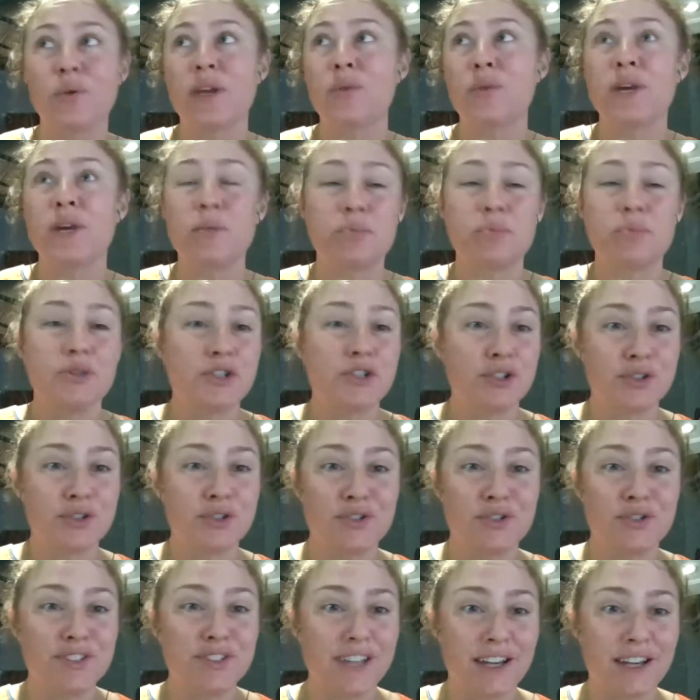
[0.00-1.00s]
we
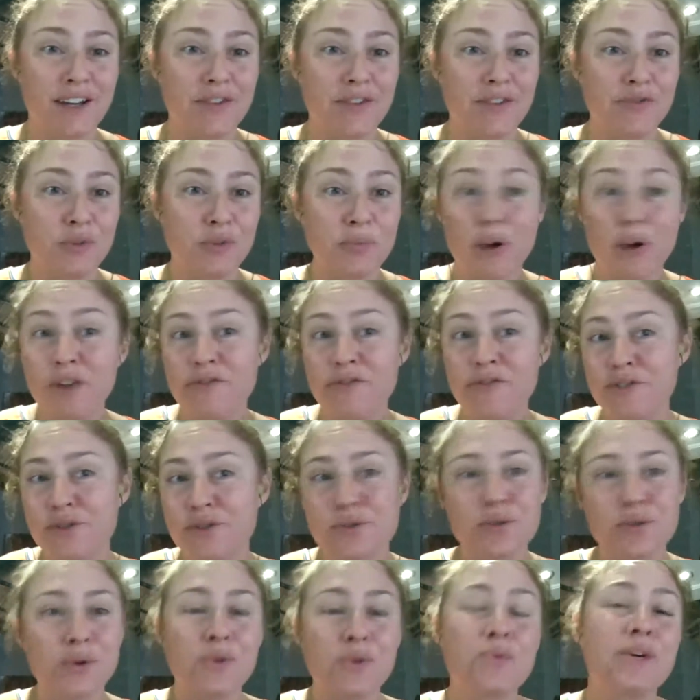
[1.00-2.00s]
produce for profit
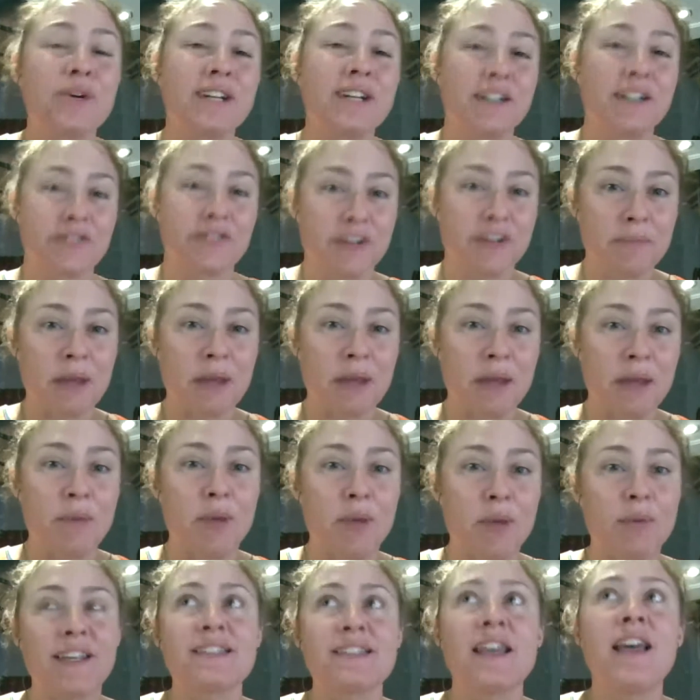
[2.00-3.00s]
or whatever it may be,
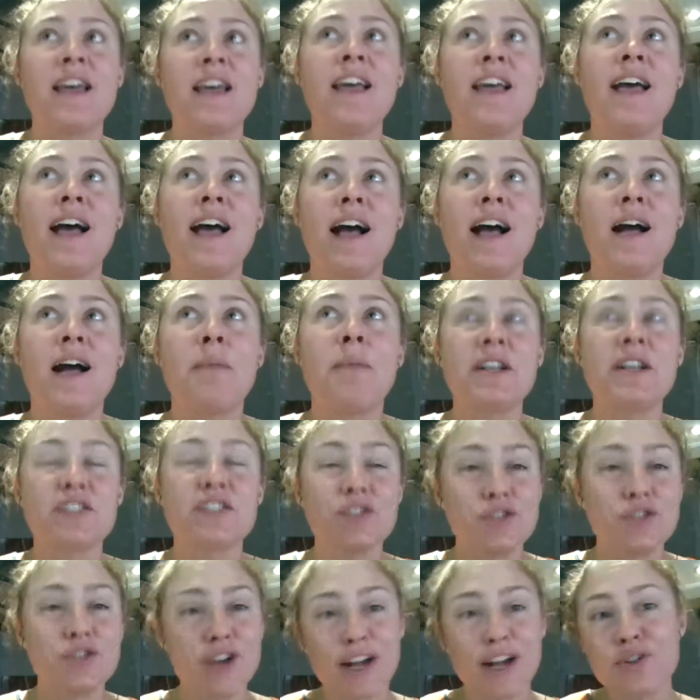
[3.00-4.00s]
but there's a
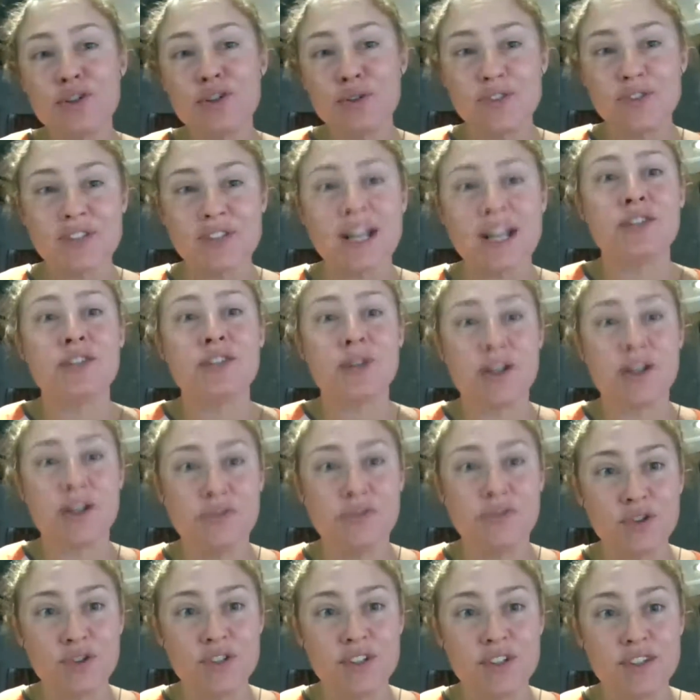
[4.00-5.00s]
structural side to our
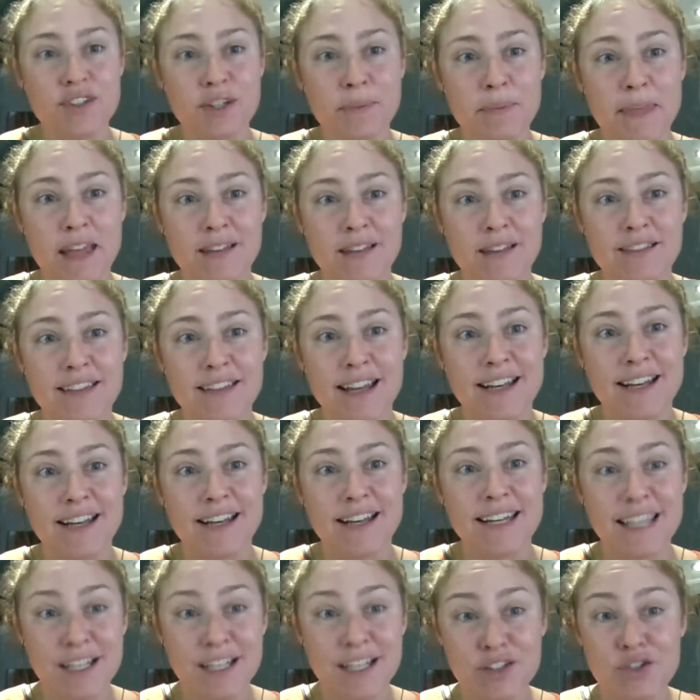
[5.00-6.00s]
food system that
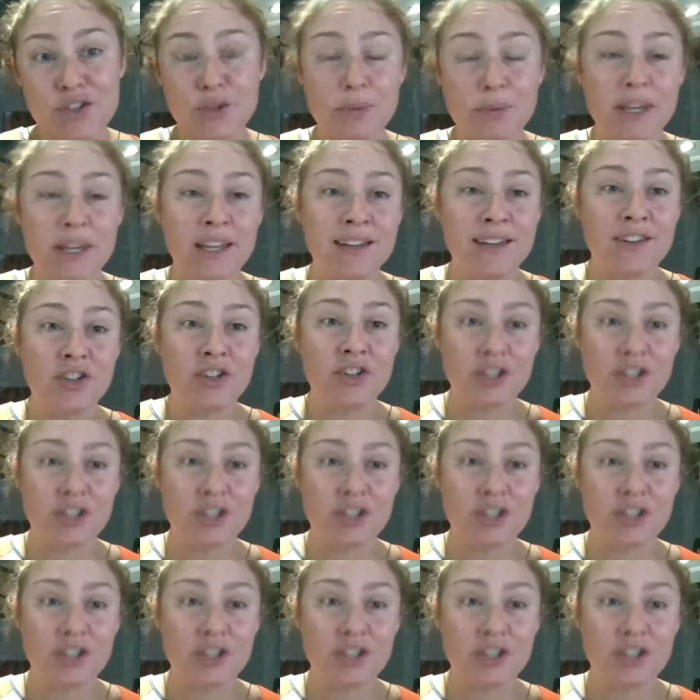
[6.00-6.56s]
needs to be